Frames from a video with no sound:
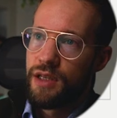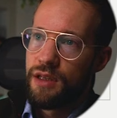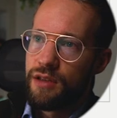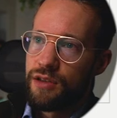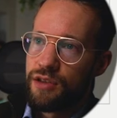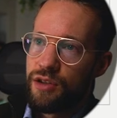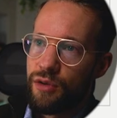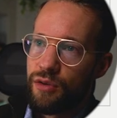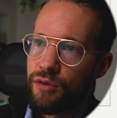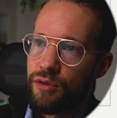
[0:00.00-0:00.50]

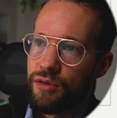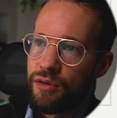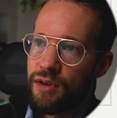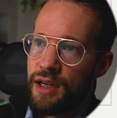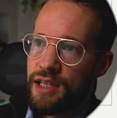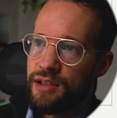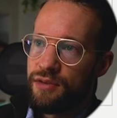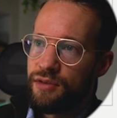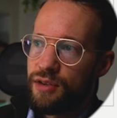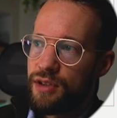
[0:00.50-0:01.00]
So
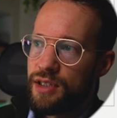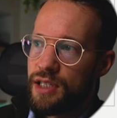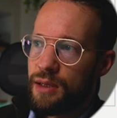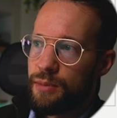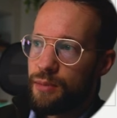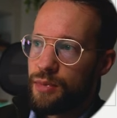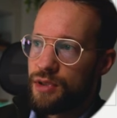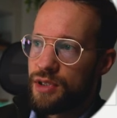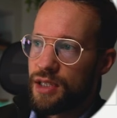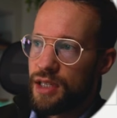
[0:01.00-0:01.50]
let's, for
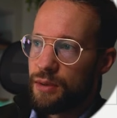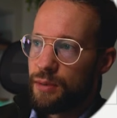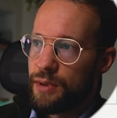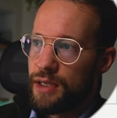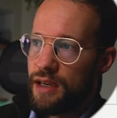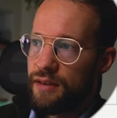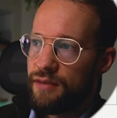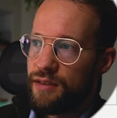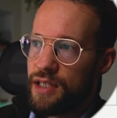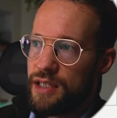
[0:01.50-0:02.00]
example, say we
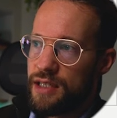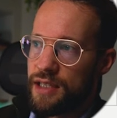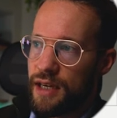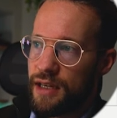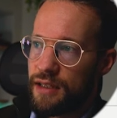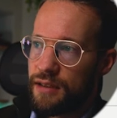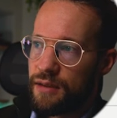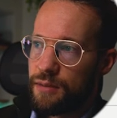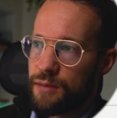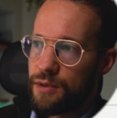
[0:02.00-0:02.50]
have these
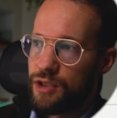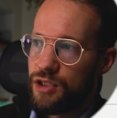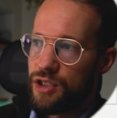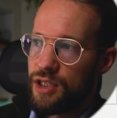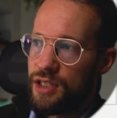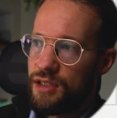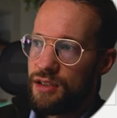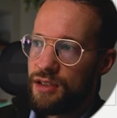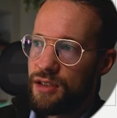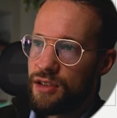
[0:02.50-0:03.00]
items,
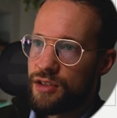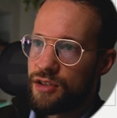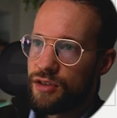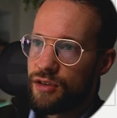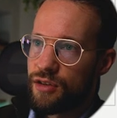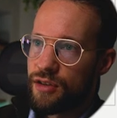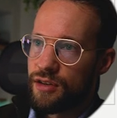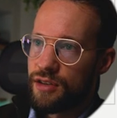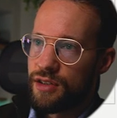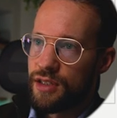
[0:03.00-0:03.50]
jeans,
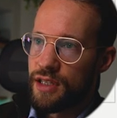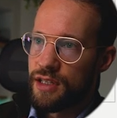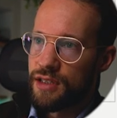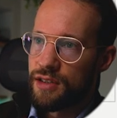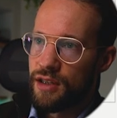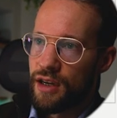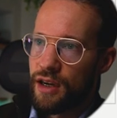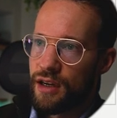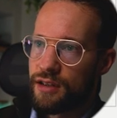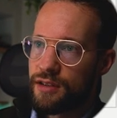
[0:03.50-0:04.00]
skirts, and
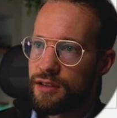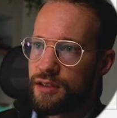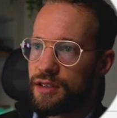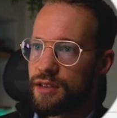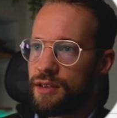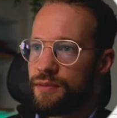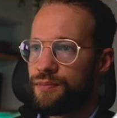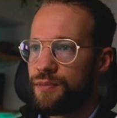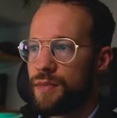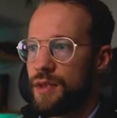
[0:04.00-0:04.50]

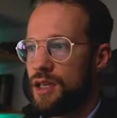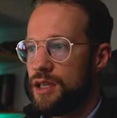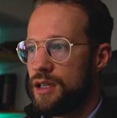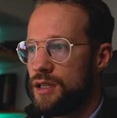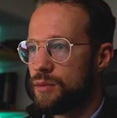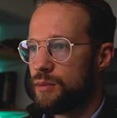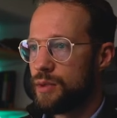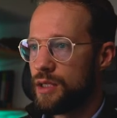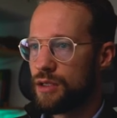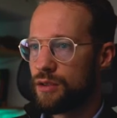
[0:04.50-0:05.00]
socks.
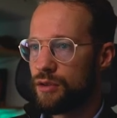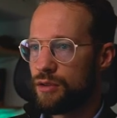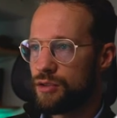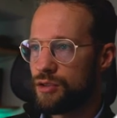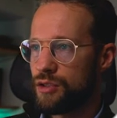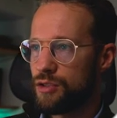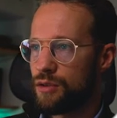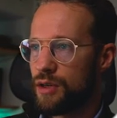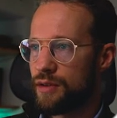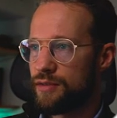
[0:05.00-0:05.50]
We could
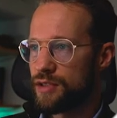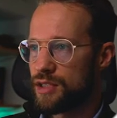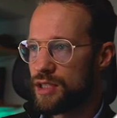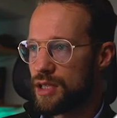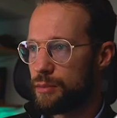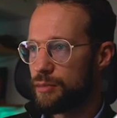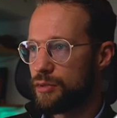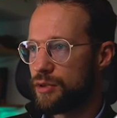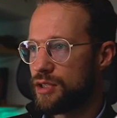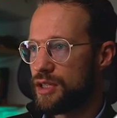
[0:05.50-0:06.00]
also have a
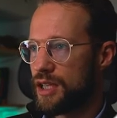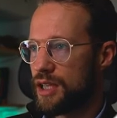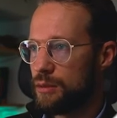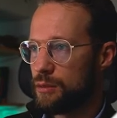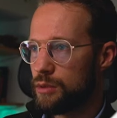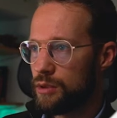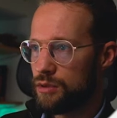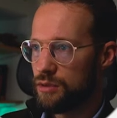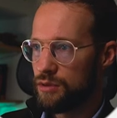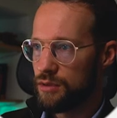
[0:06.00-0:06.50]
separate
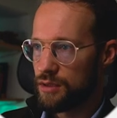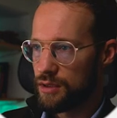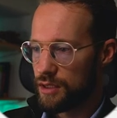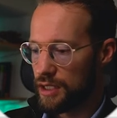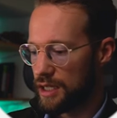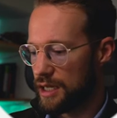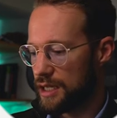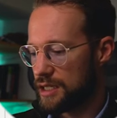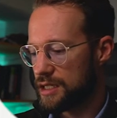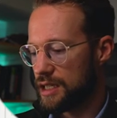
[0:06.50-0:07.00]
table
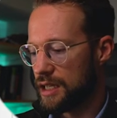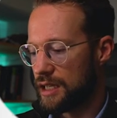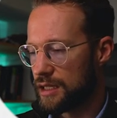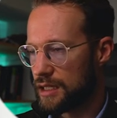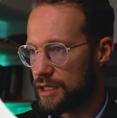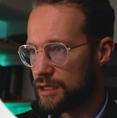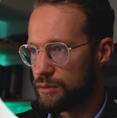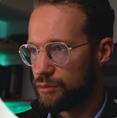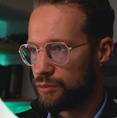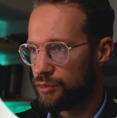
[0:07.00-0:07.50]
that has
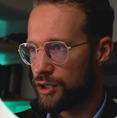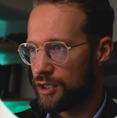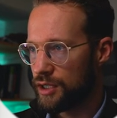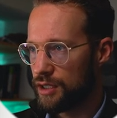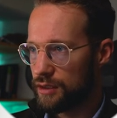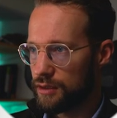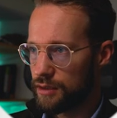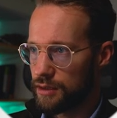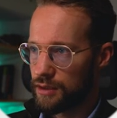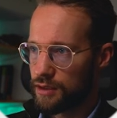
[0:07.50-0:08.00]
like
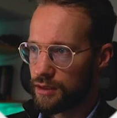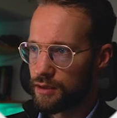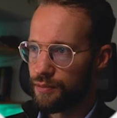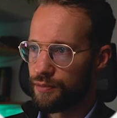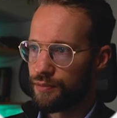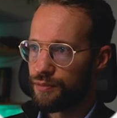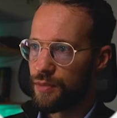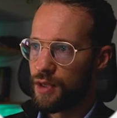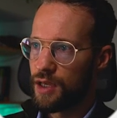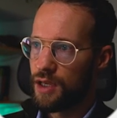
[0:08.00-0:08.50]
products,
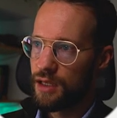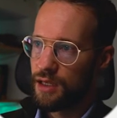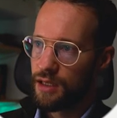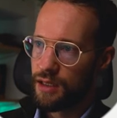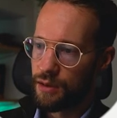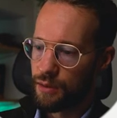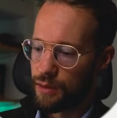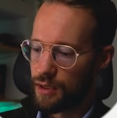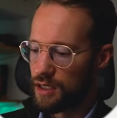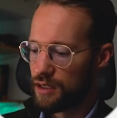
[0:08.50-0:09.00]

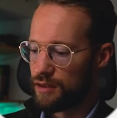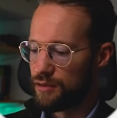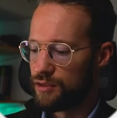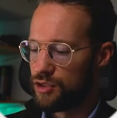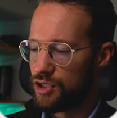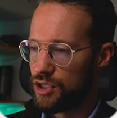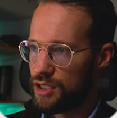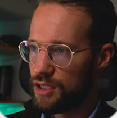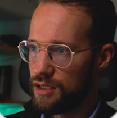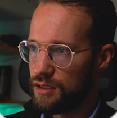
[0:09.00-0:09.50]
and we have
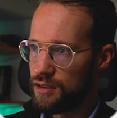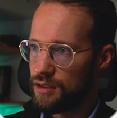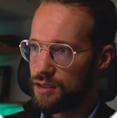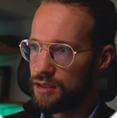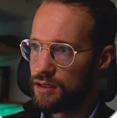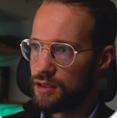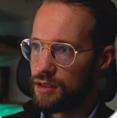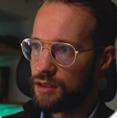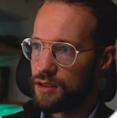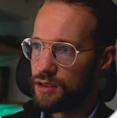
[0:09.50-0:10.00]

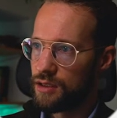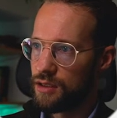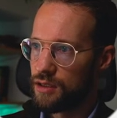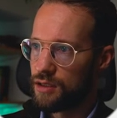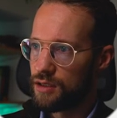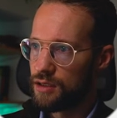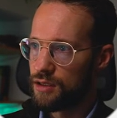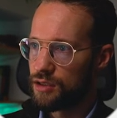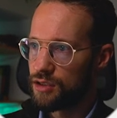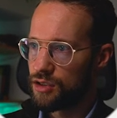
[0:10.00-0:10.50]
jeans,
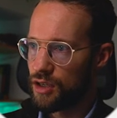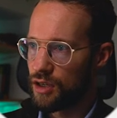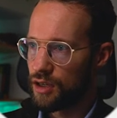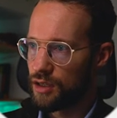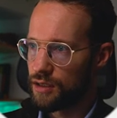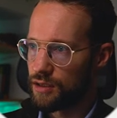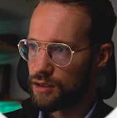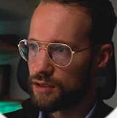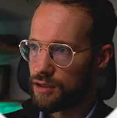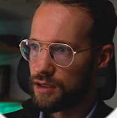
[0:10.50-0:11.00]

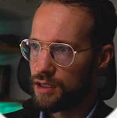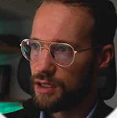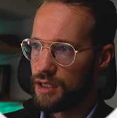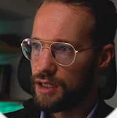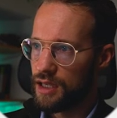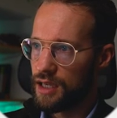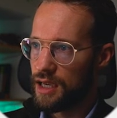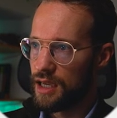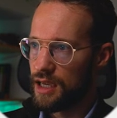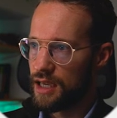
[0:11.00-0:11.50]
socks,
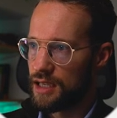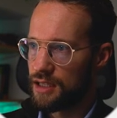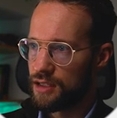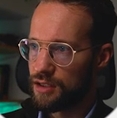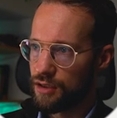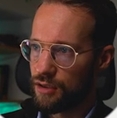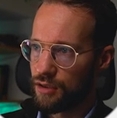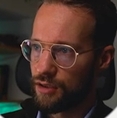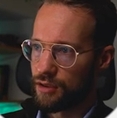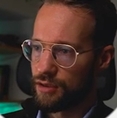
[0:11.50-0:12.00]
and
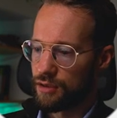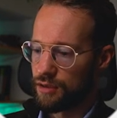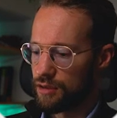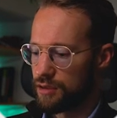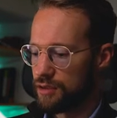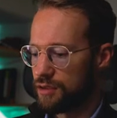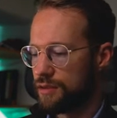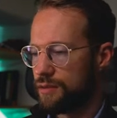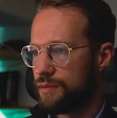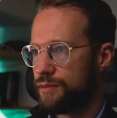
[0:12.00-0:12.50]

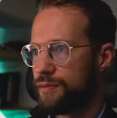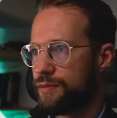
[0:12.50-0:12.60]
skirts